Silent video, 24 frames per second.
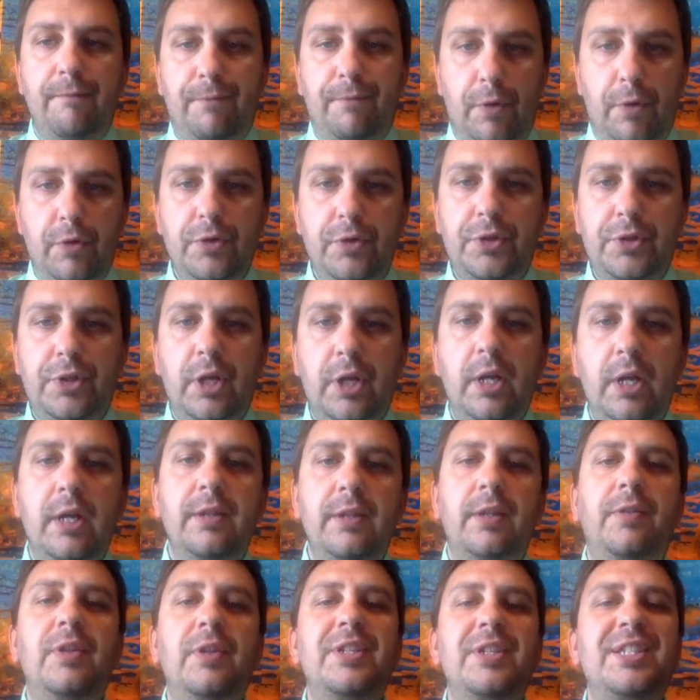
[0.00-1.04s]
First,
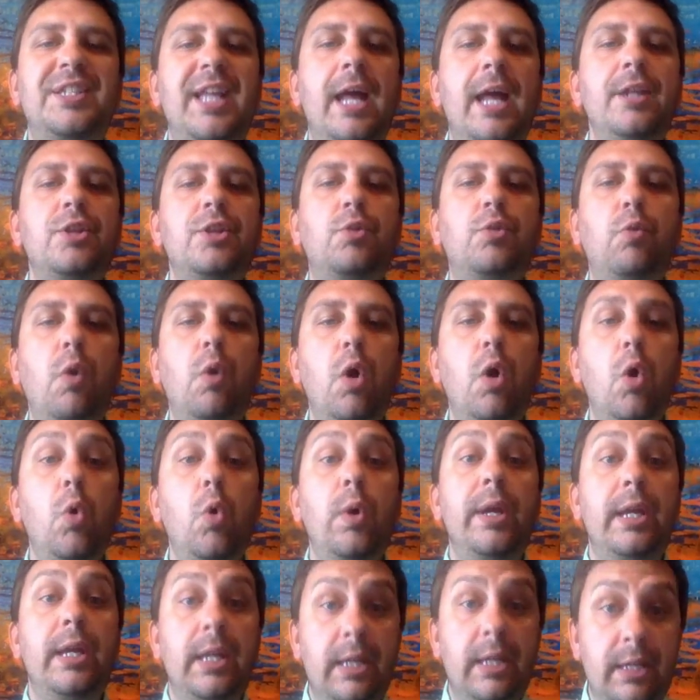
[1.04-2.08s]
that the status quo